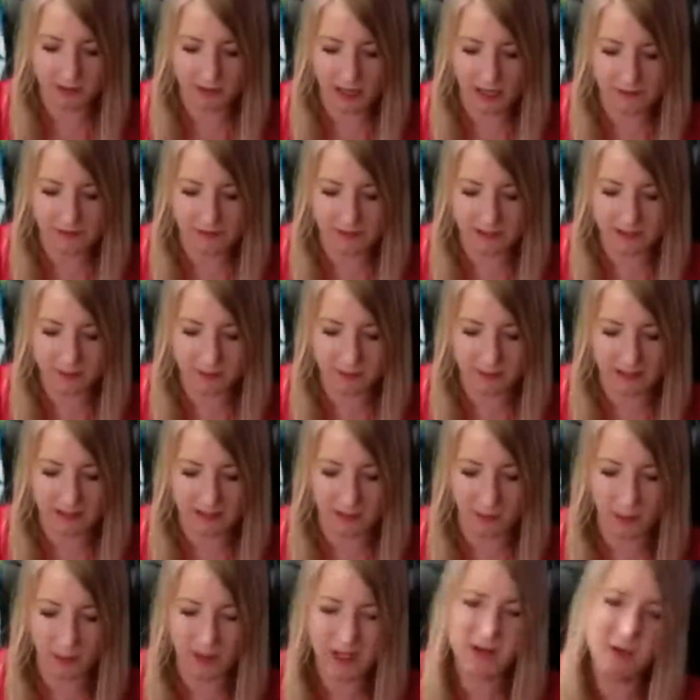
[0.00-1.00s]
I think it's
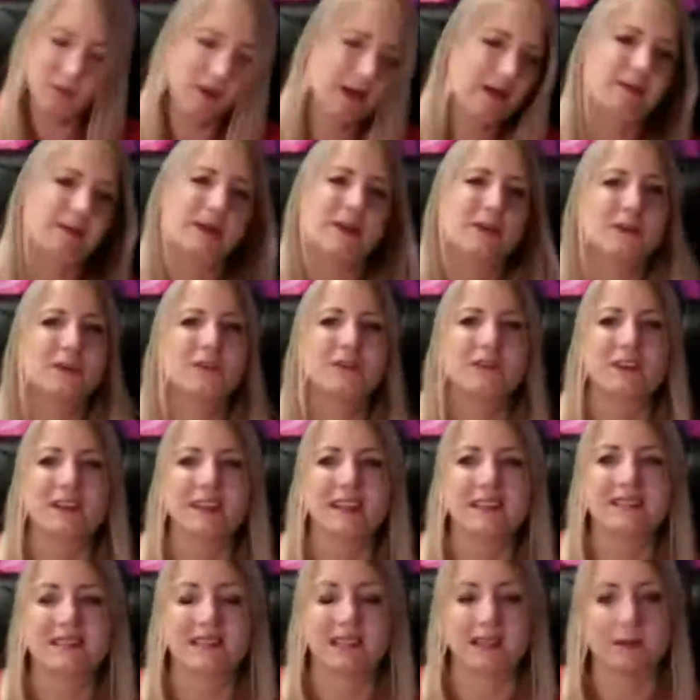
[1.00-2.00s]
been in a way been good for
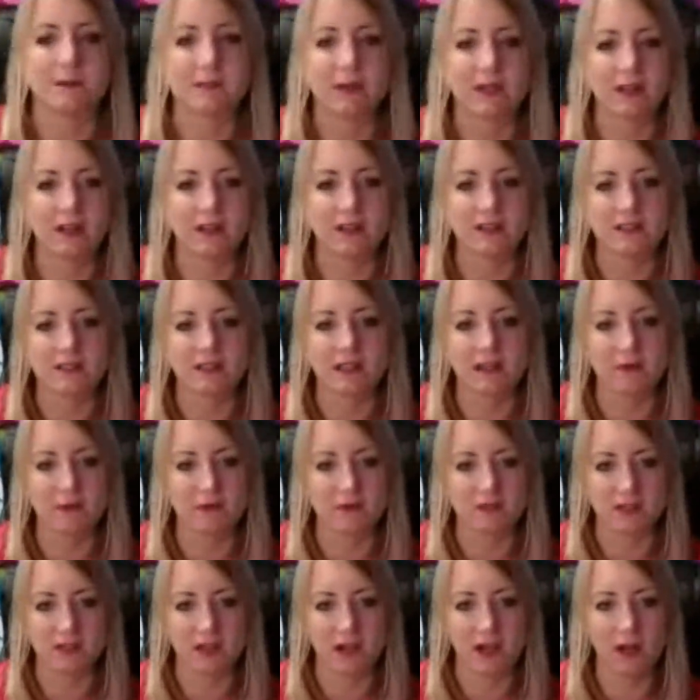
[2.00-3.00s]
LinkedIn because
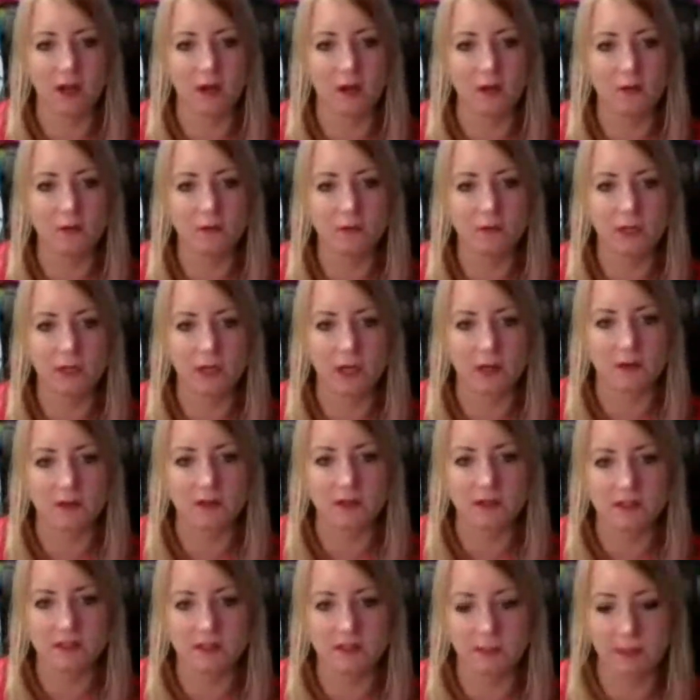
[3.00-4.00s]
everyone's at home, you know, as
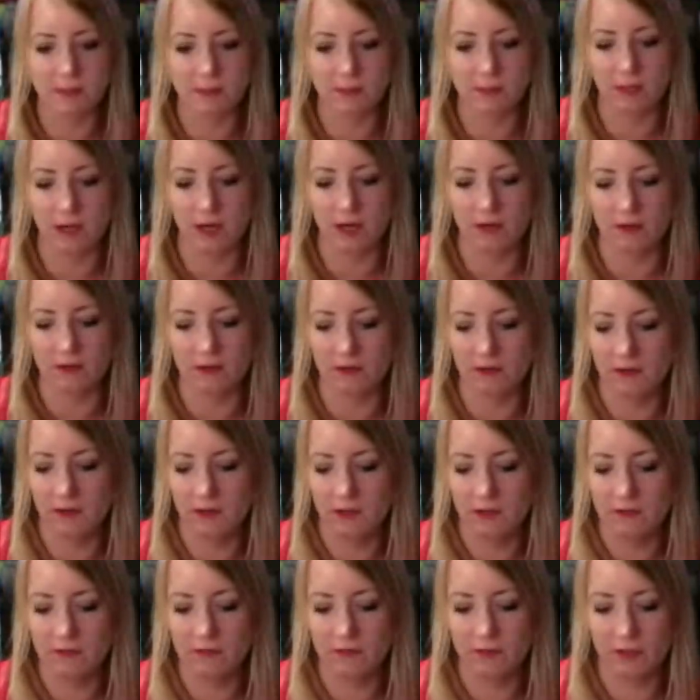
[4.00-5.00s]
long as people aren't
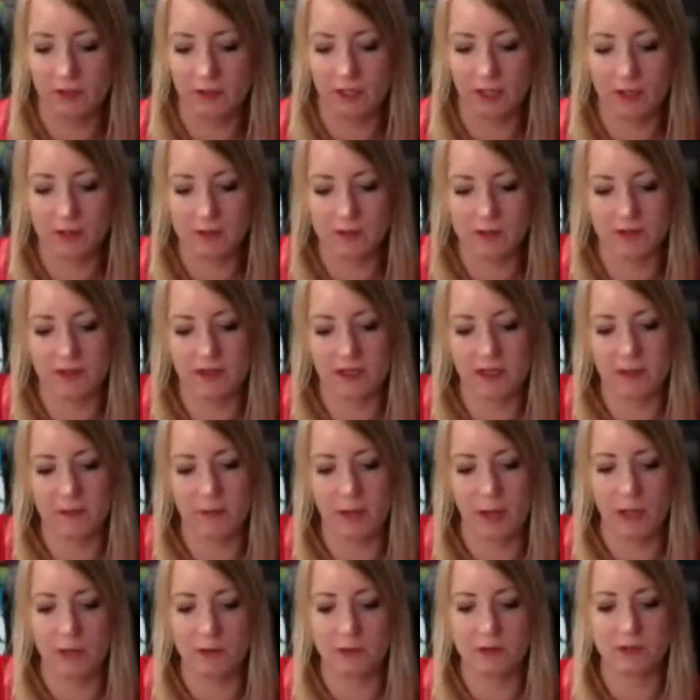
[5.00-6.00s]
furloughed and they can
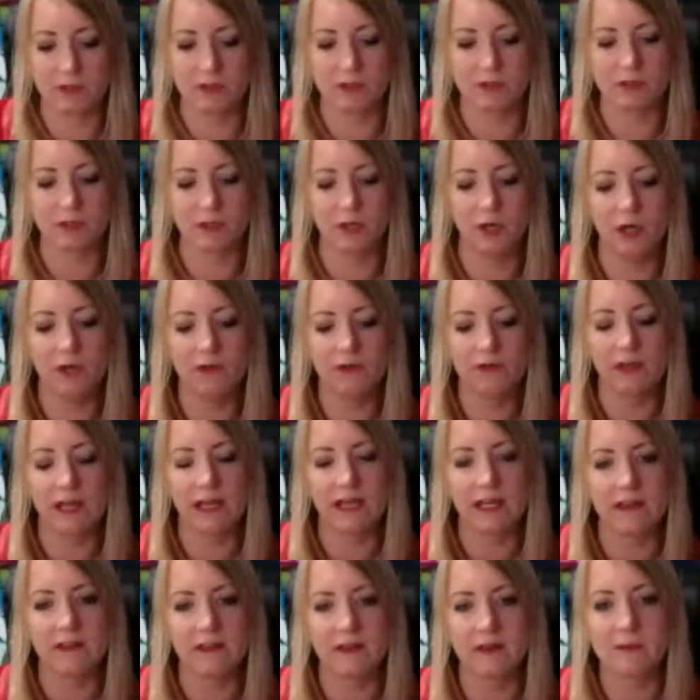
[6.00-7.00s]
post and stuff.
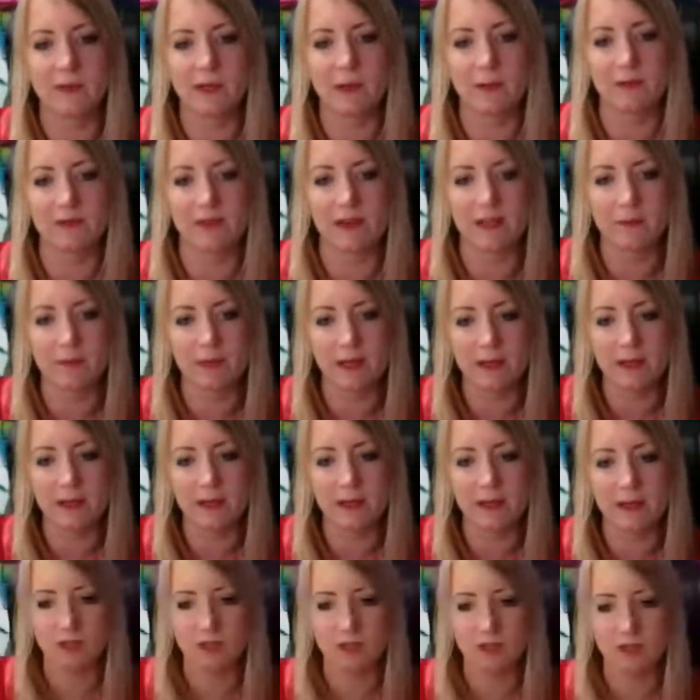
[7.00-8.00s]
Like, I think people have had a bit
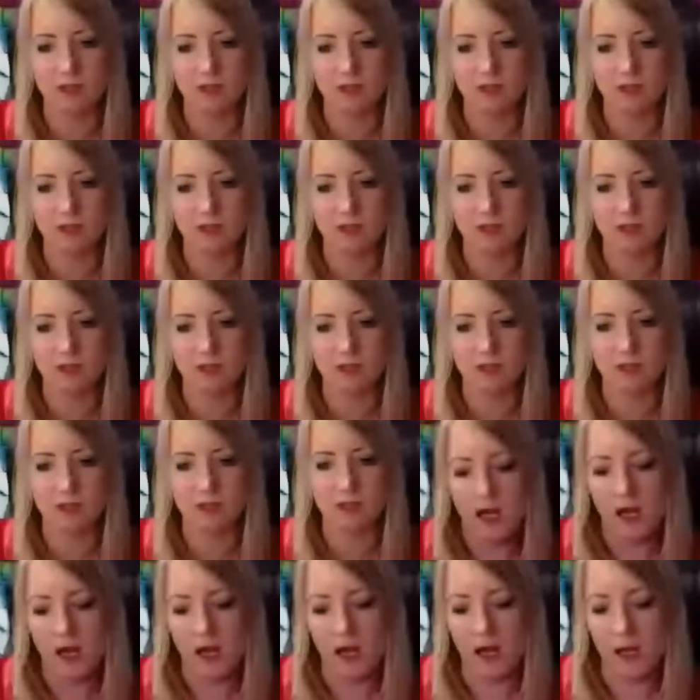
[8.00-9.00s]
more time
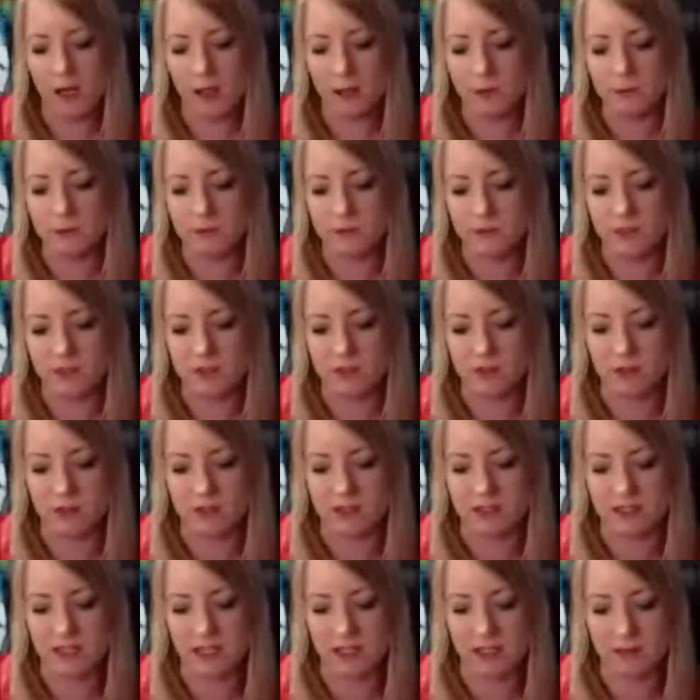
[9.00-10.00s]
to sort
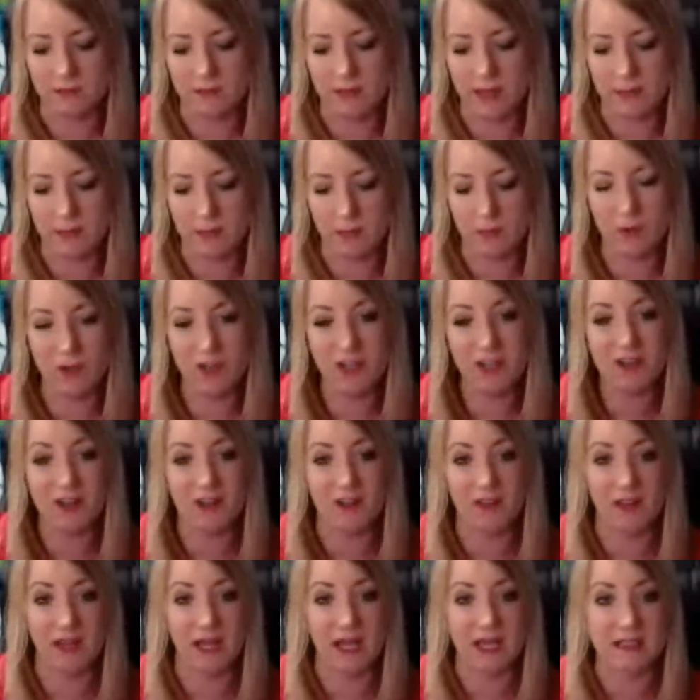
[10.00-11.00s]
of sit and maybe work
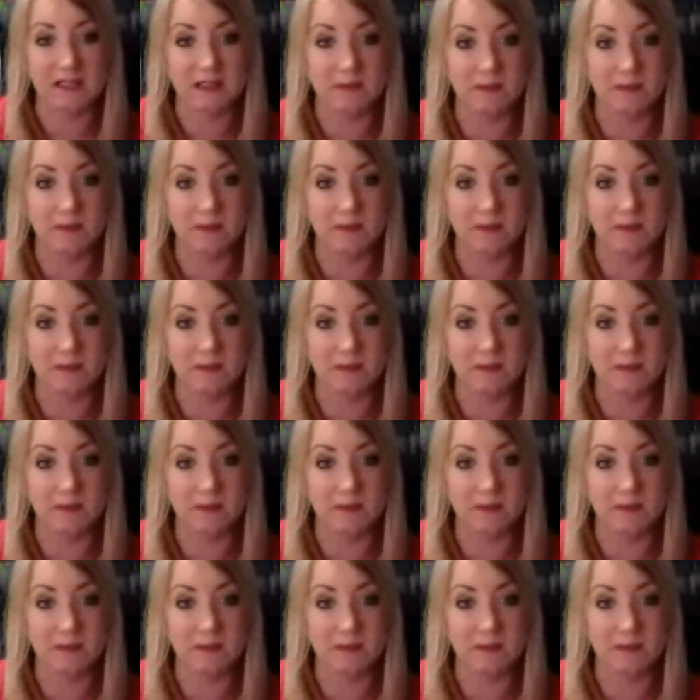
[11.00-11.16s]
on that.